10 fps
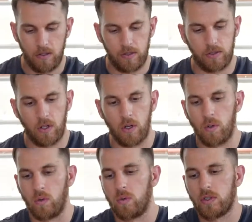
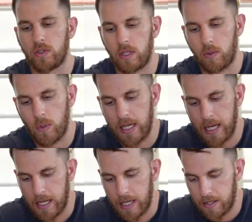So, looks like we
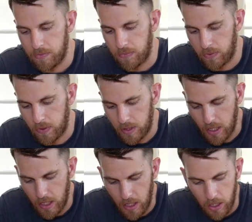have
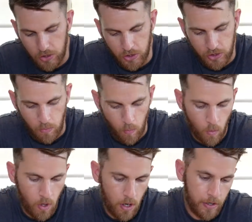just some
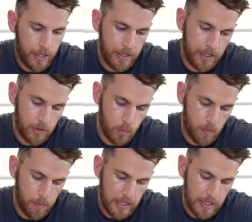wiring. This
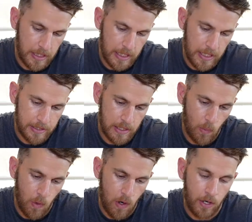would be the connecting
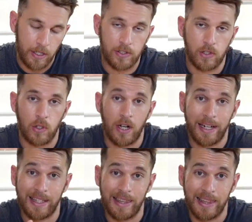wiring so that I
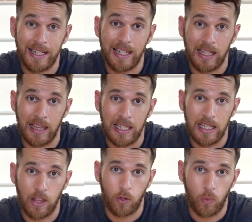can link
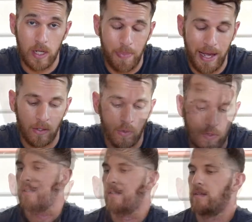the three panels.